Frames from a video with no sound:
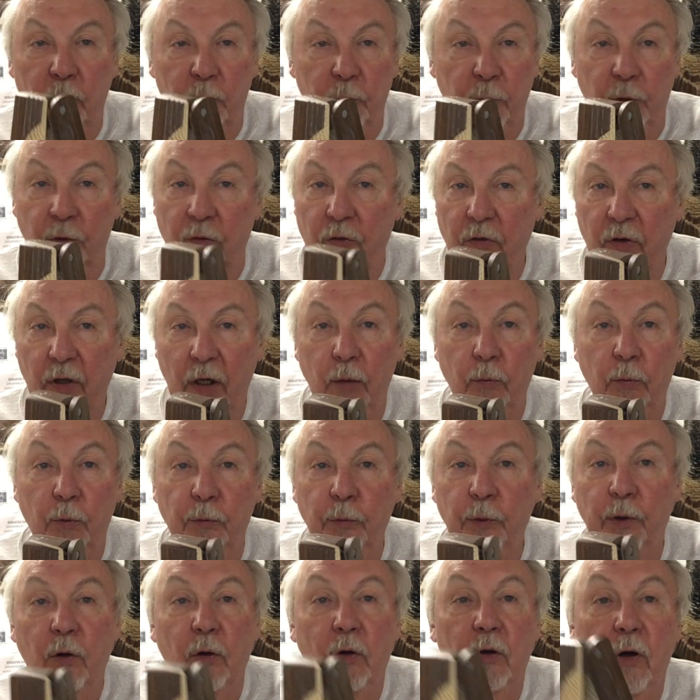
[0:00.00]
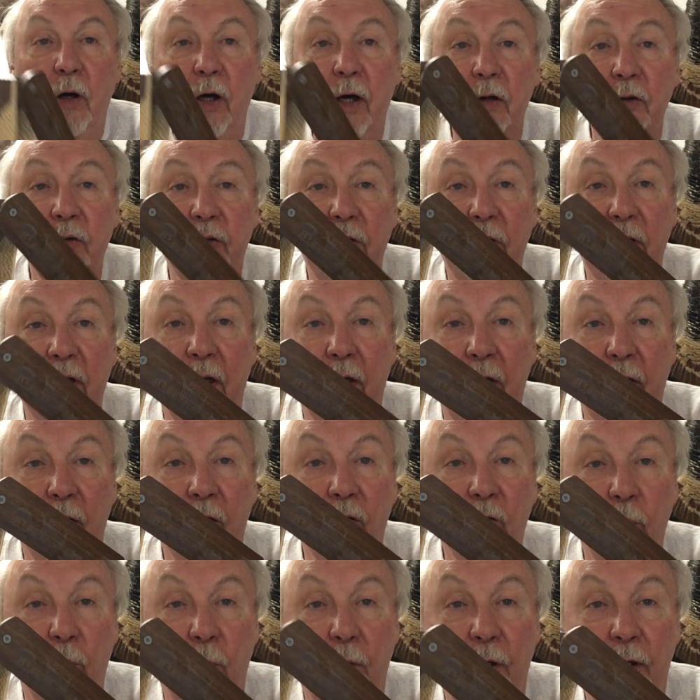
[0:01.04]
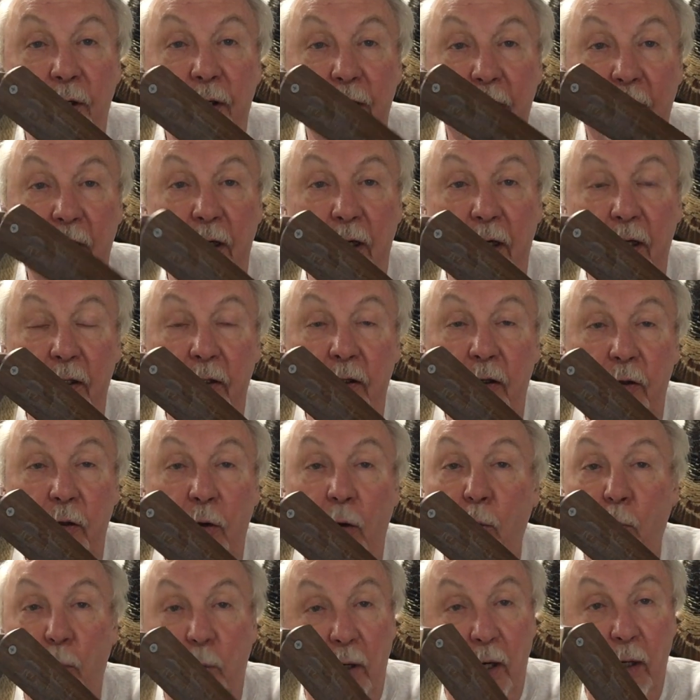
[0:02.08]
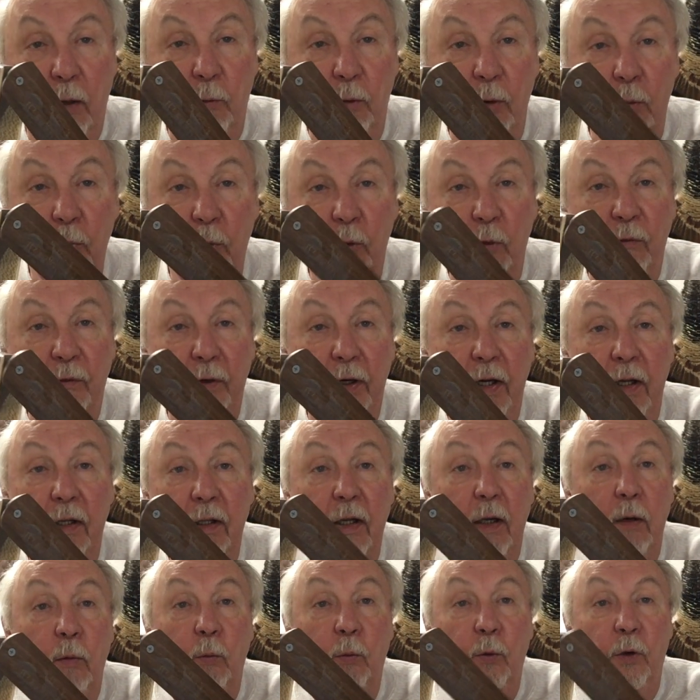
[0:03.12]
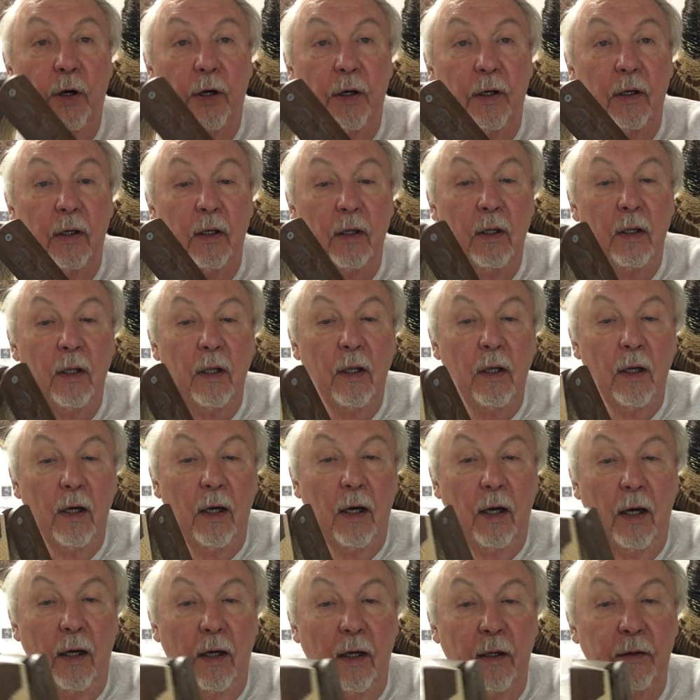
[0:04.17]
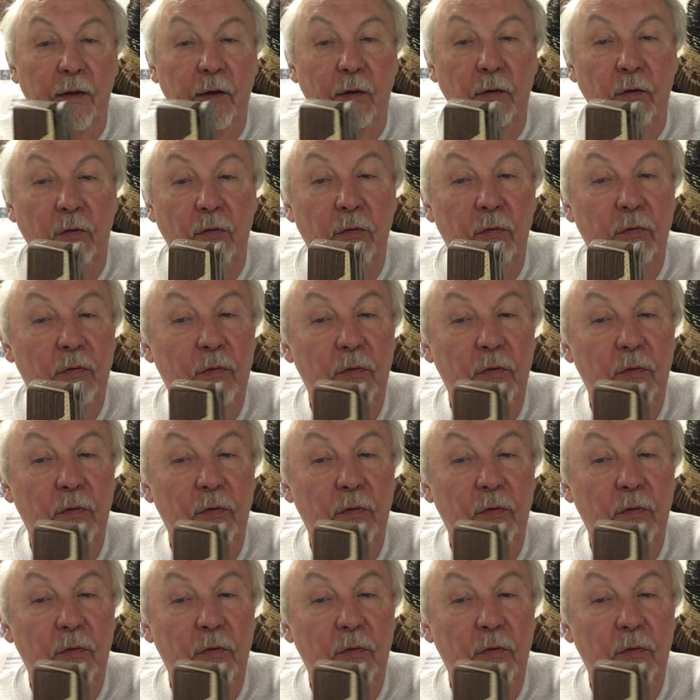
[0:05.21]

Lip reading: Proceed with real caution on this one. Again, you don't want to remove any of that wood. There's